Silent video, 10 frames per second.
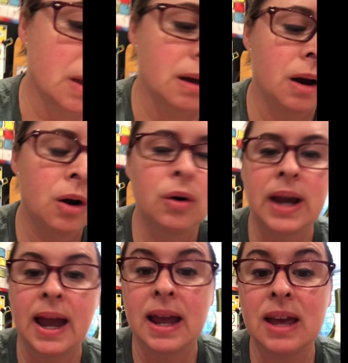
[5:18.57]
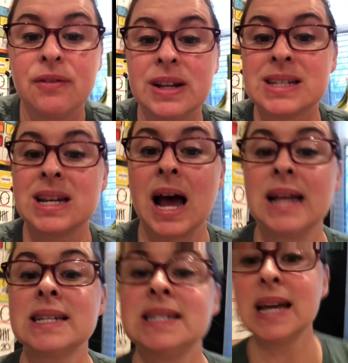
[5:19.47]
Okay, if it is
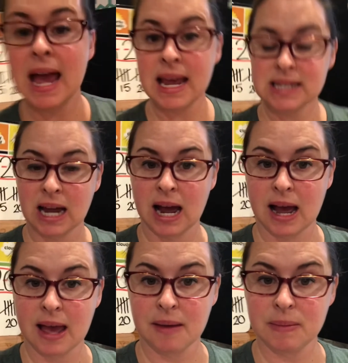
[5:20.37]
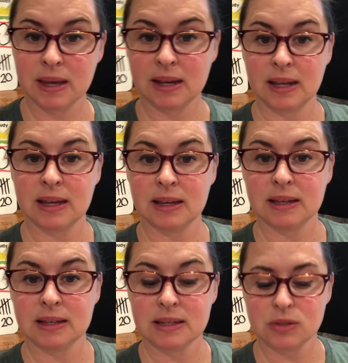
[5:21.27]
not daytime, it
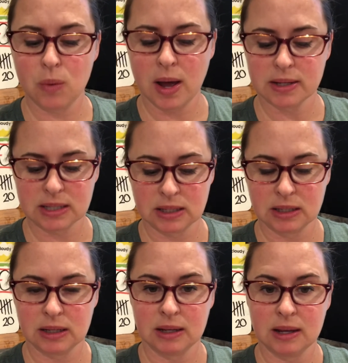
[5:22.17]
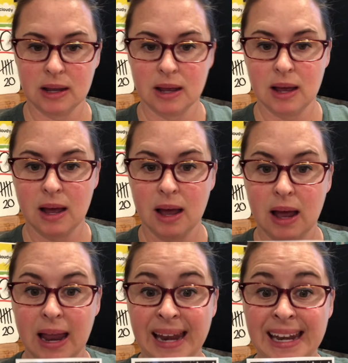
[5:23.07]
is what?
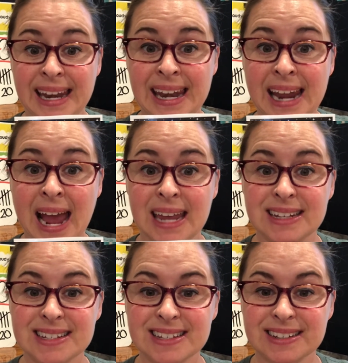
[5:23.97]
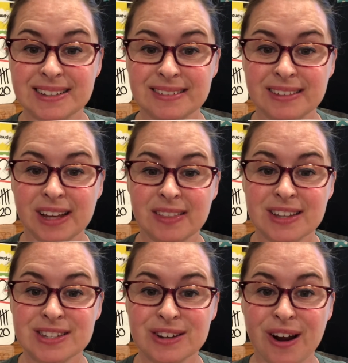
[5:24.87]
Night. Look at the
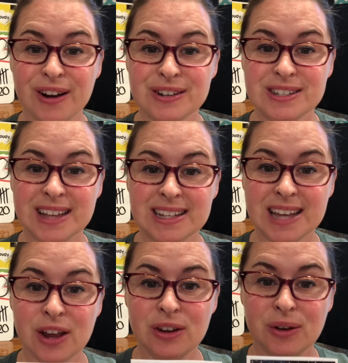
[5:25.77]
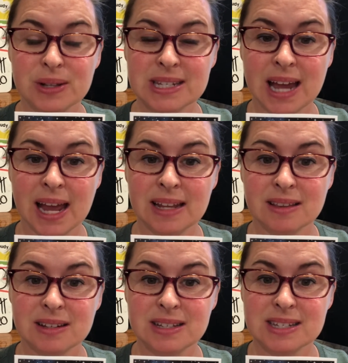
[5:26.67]
stars. That's how you know it's night. The
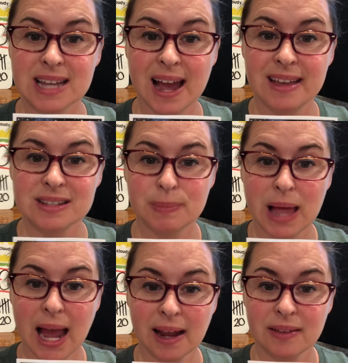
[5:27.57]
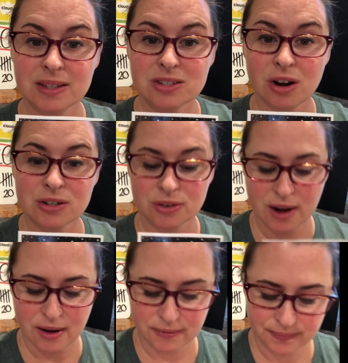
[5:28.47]
sky is black and the stars are out.